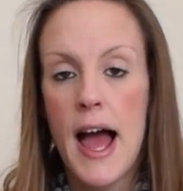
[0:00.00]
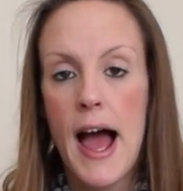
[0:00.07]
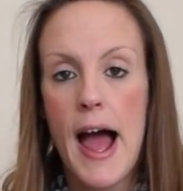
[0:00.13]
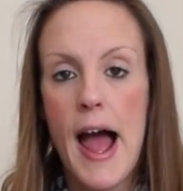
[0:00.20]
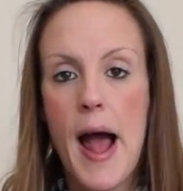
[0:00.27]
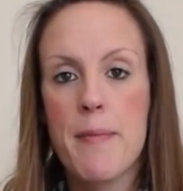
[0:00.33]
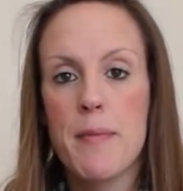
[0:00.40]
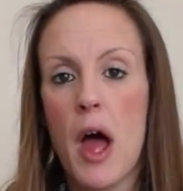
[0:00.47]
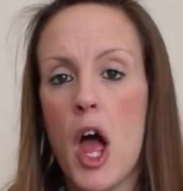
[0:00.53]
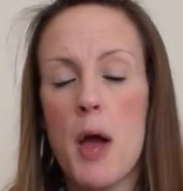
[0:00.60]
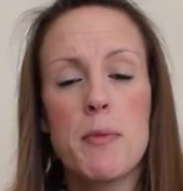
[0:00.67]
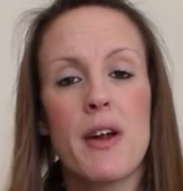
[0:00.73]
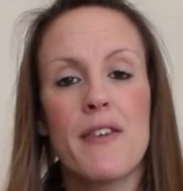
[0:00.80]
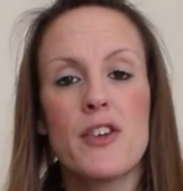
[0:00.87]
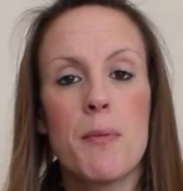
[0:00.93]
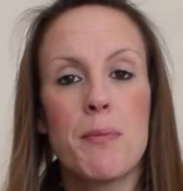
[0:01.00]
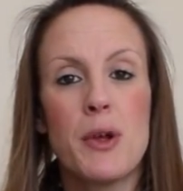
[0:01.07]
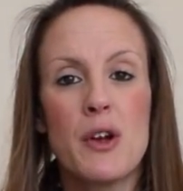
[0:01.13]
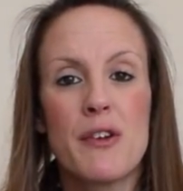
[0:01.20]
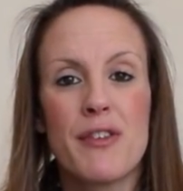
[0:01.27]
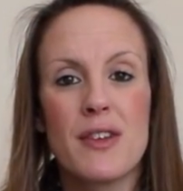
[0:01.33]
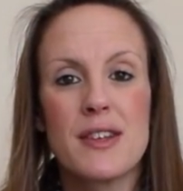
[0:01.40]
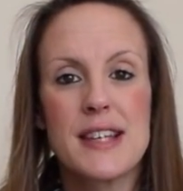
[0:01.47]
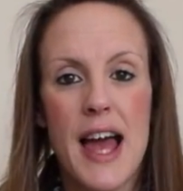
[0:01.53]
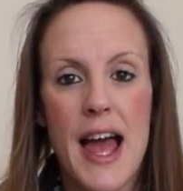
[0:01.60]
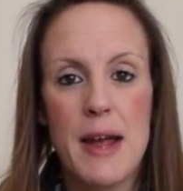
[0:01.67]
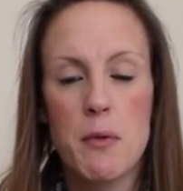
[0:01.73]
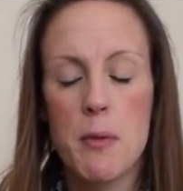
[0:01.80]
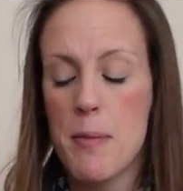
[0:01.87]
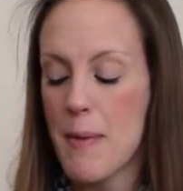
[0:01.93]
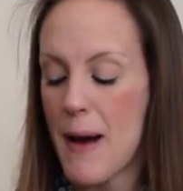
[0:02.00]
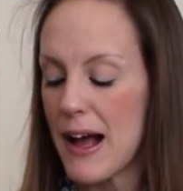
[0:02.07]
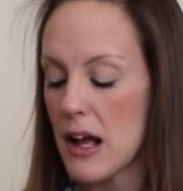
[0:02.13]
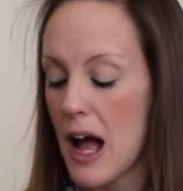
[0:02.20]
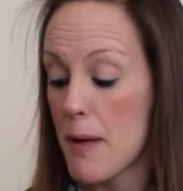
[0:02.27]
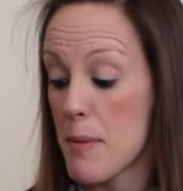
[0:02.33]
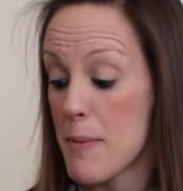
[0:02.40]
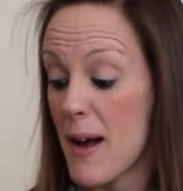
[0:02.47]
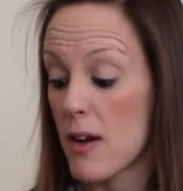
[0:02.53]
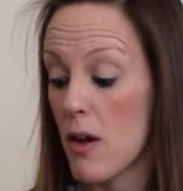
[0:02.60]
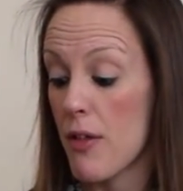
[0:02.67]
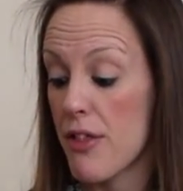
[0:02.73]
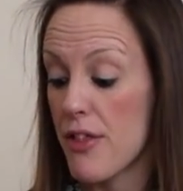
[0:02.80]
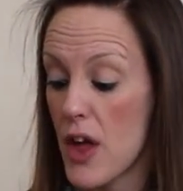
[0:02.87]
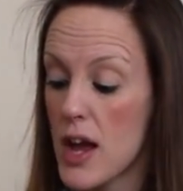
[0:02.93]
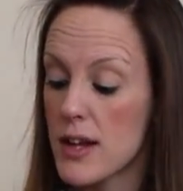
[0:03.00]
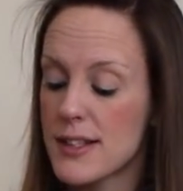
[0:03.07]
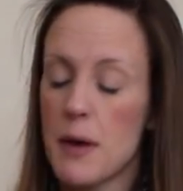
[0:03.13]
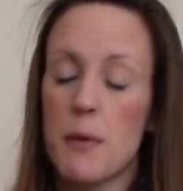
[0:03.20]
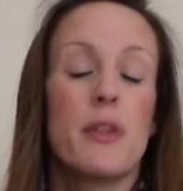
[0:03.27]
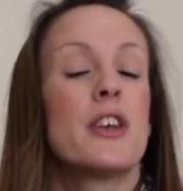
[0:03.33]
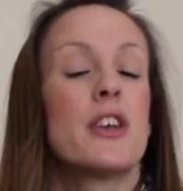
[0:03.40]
I hope you're having a beautiful day. I'll be back on Thursday with